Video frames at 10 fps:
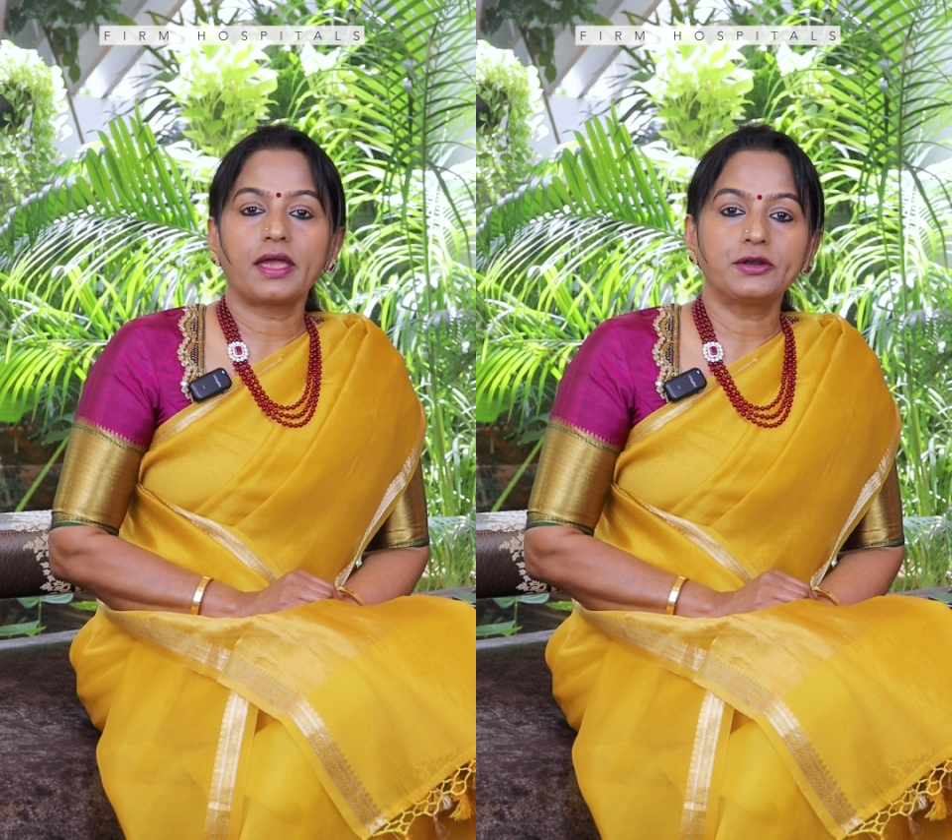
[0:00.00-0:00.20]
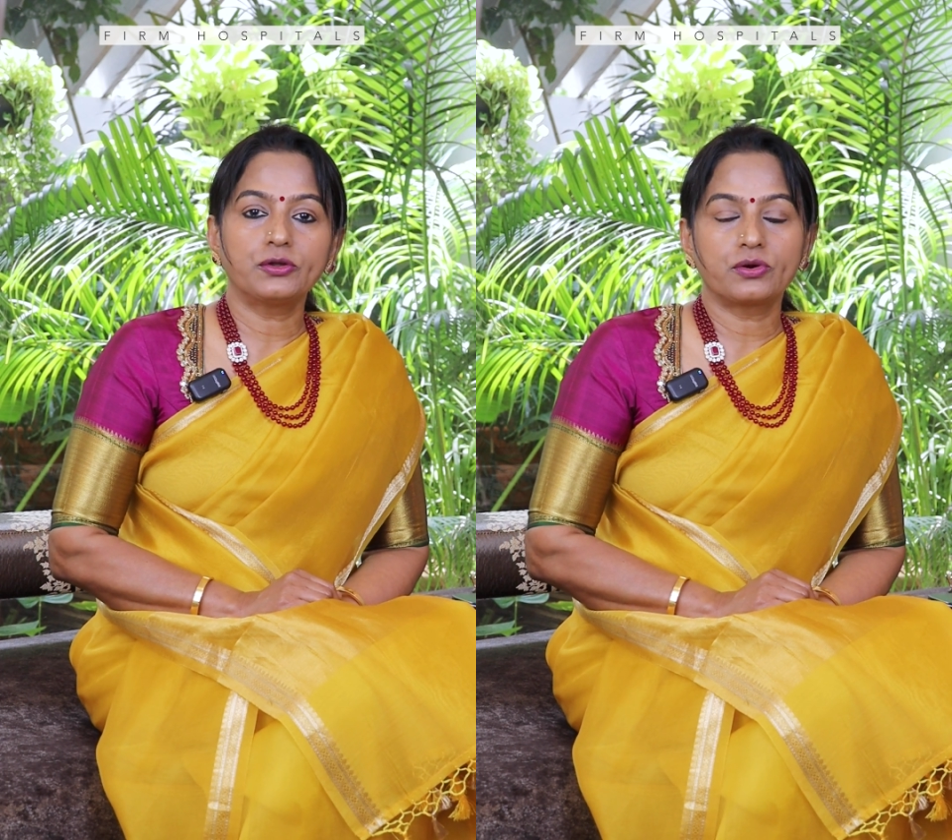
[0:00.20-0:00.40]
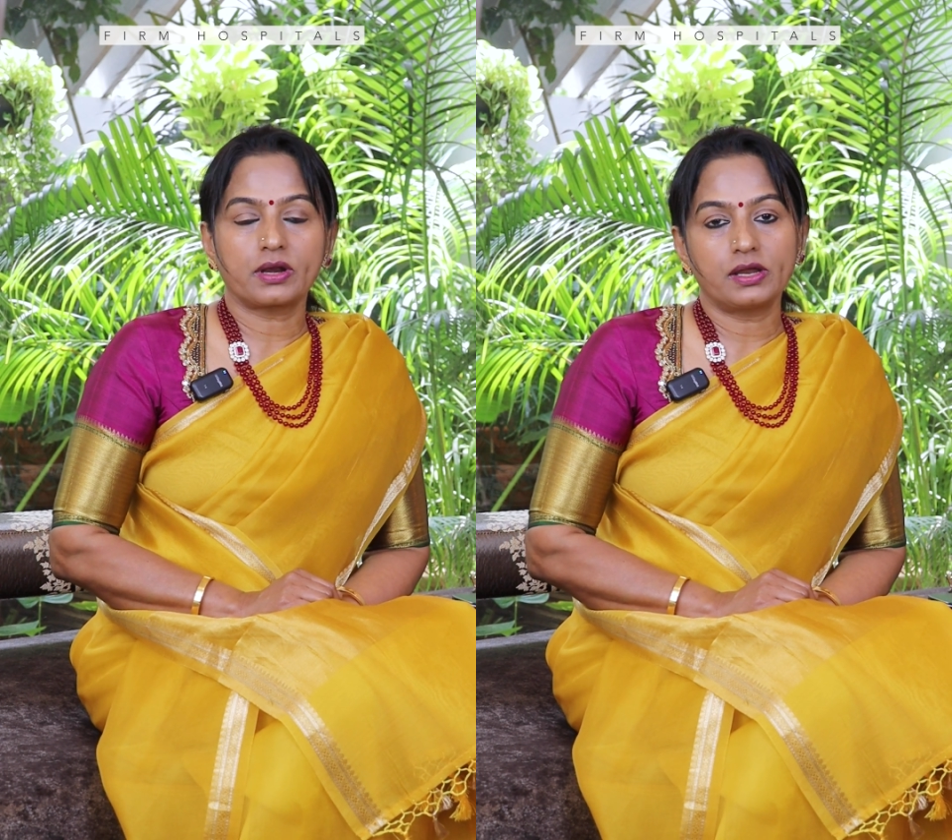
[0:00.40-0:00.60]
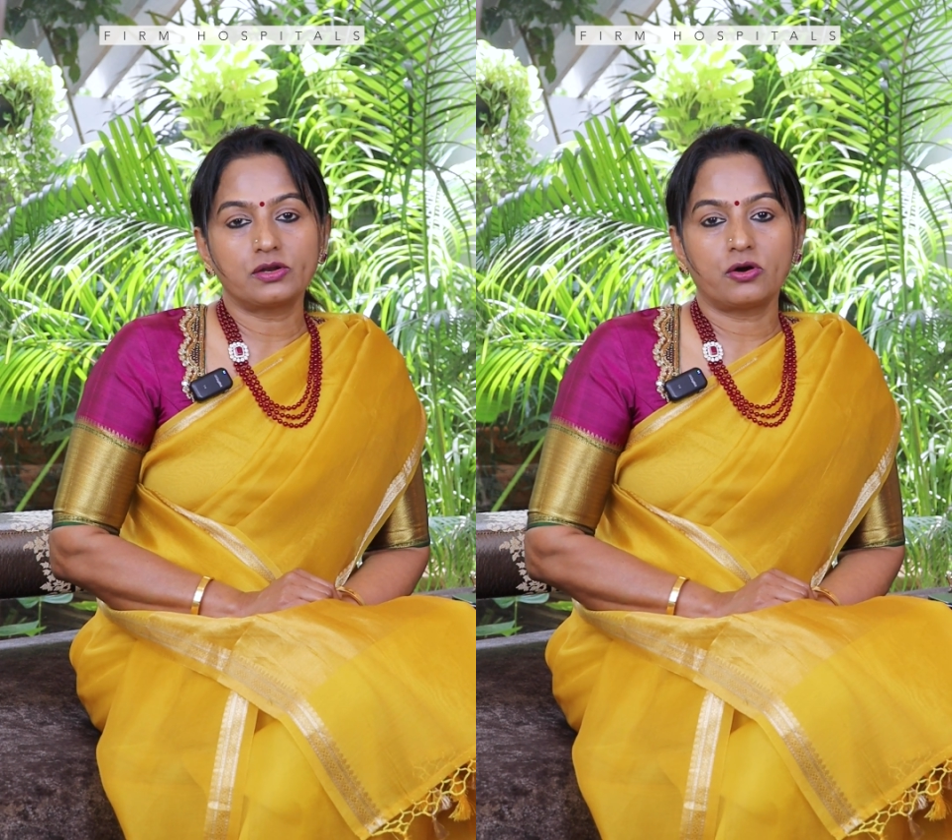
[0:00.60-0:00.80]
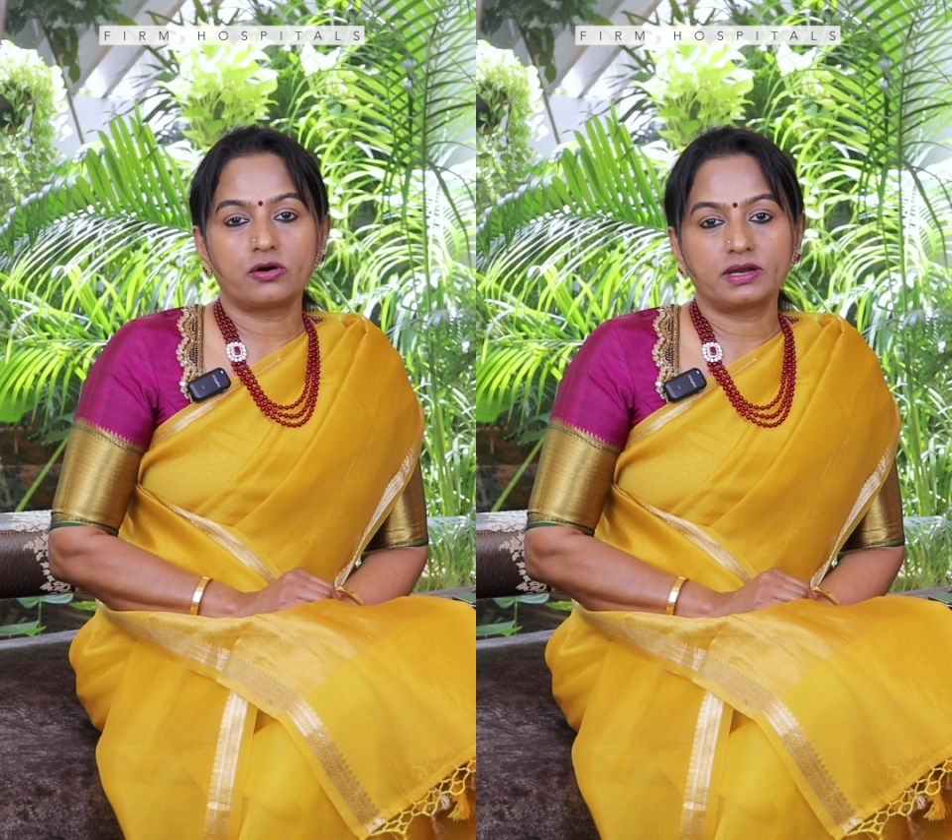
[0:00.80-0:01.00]

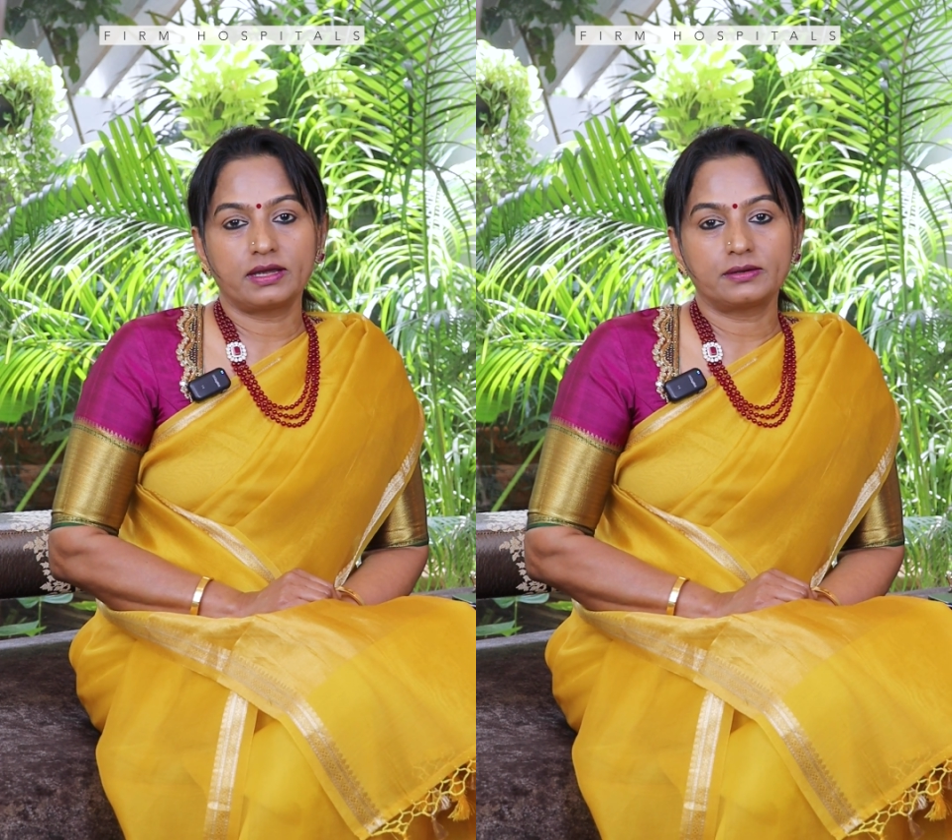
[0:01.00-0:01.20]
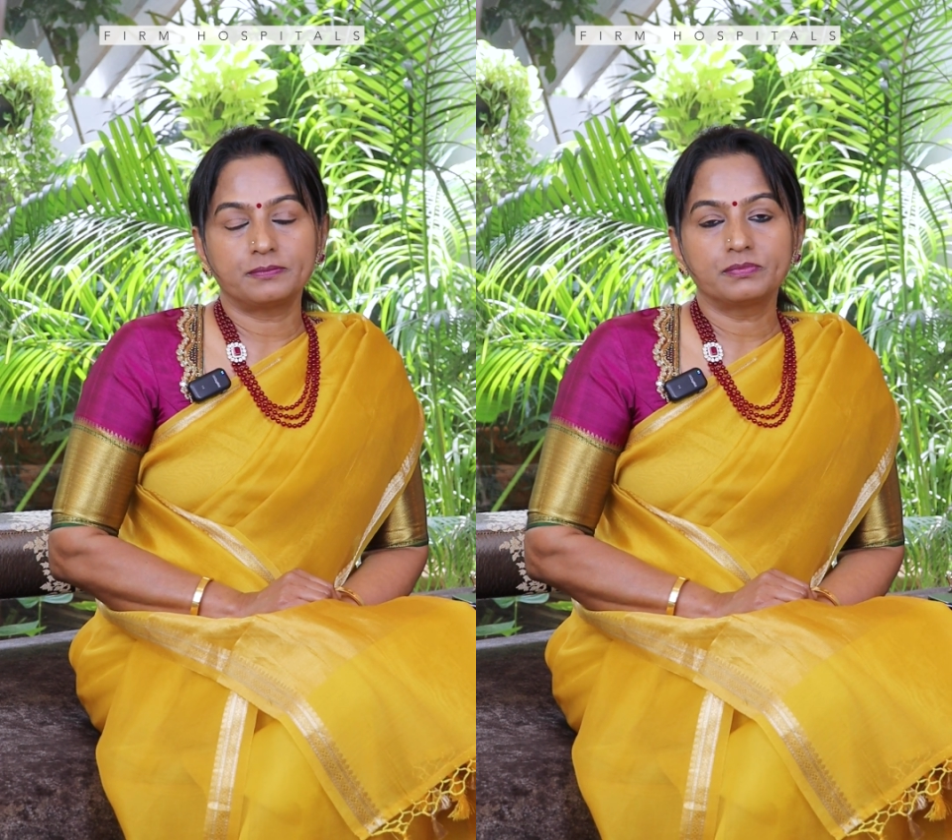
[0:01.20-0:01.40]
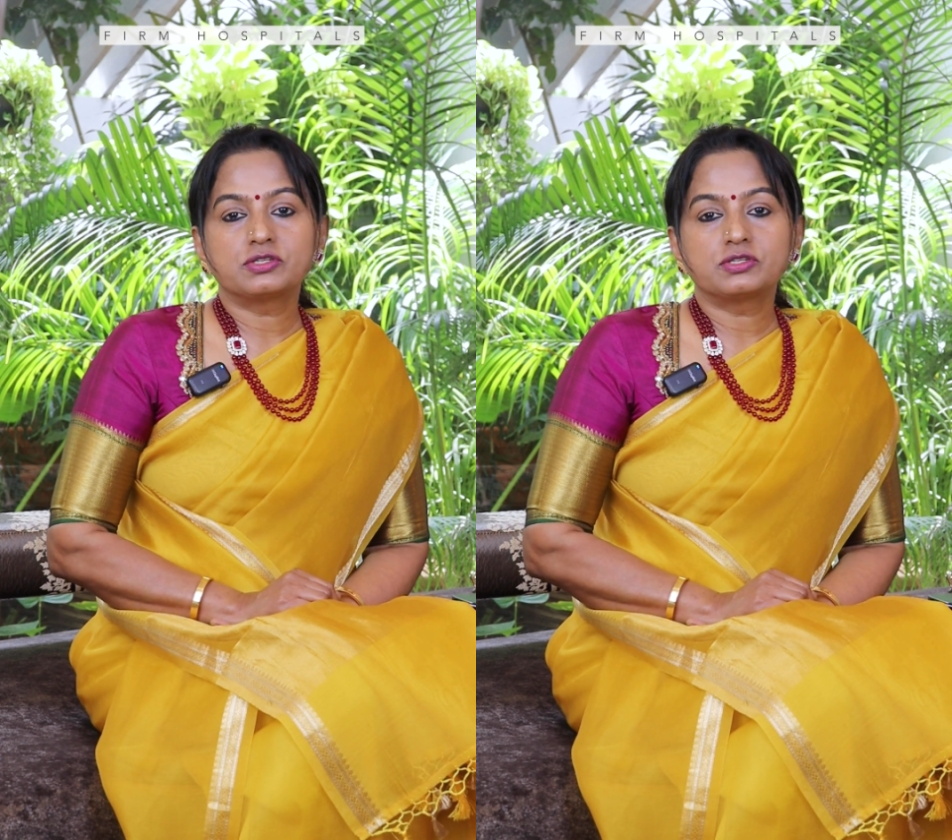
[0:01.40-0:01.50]
endocrine organ.